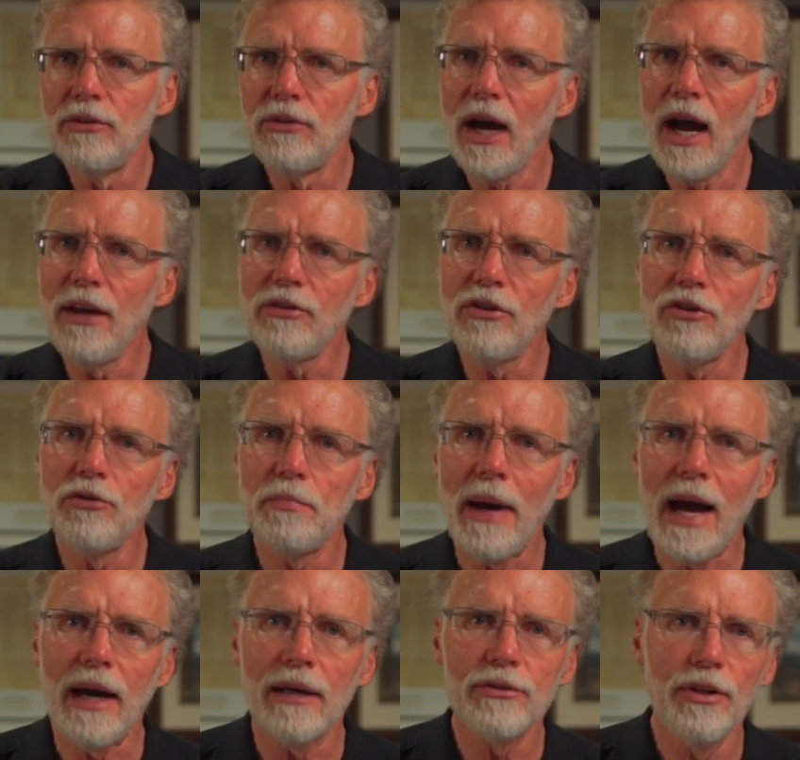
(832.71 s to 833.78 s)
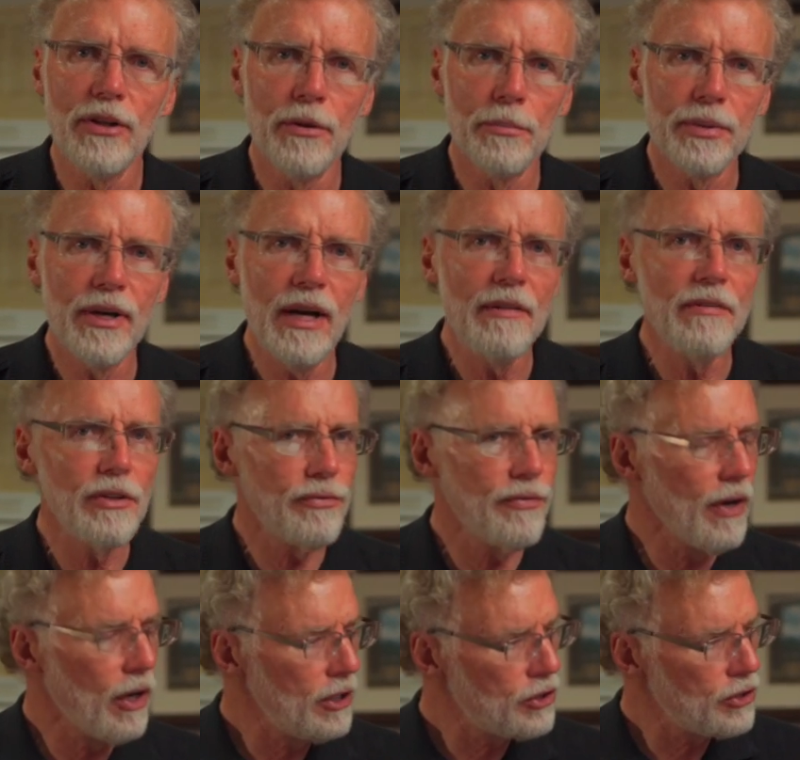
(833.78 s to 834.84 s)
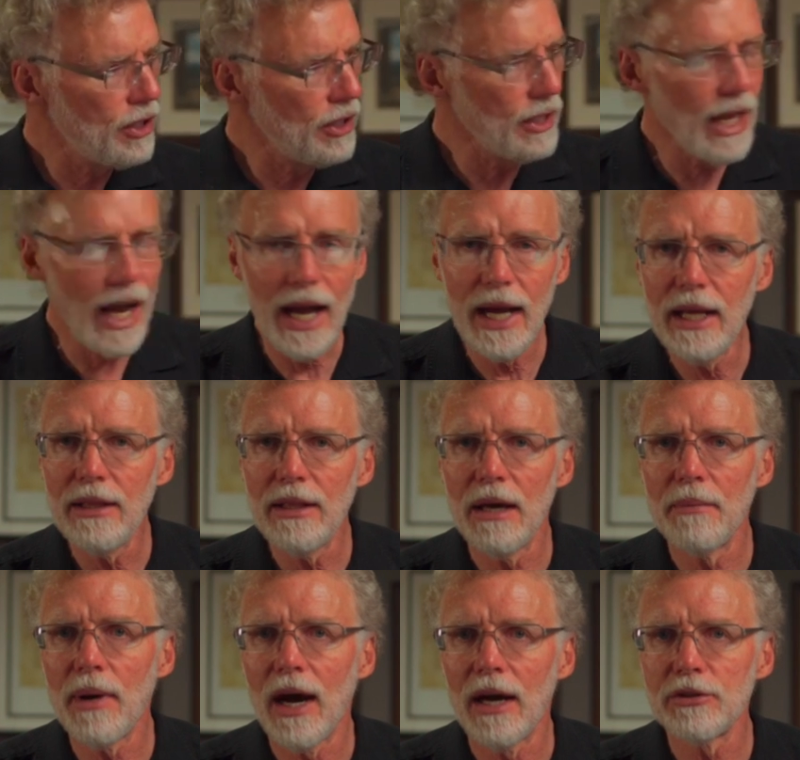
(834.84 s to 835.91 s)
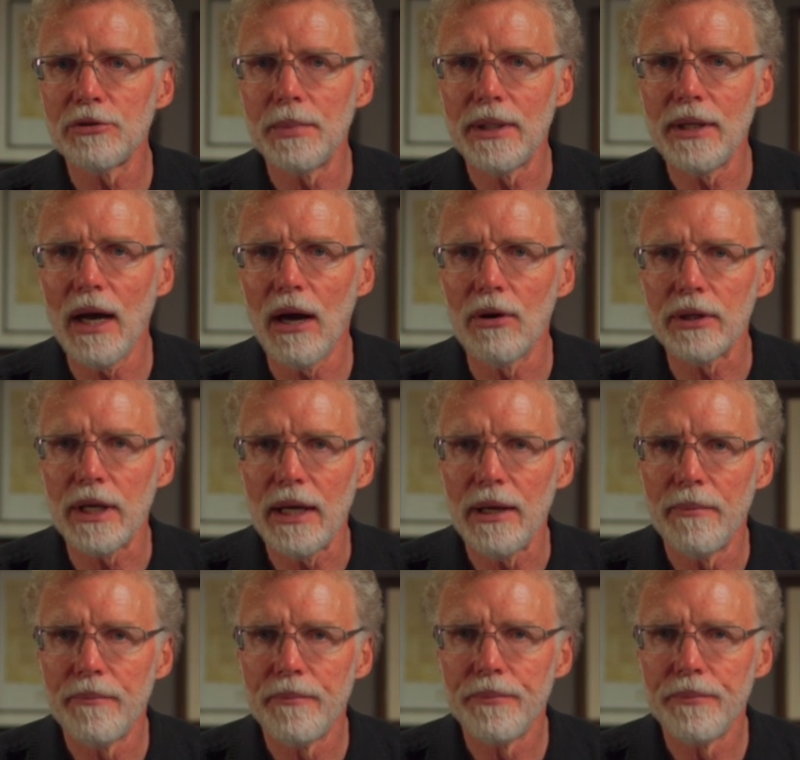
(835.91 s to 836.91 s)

ties us back to the previous village denying them hospitality.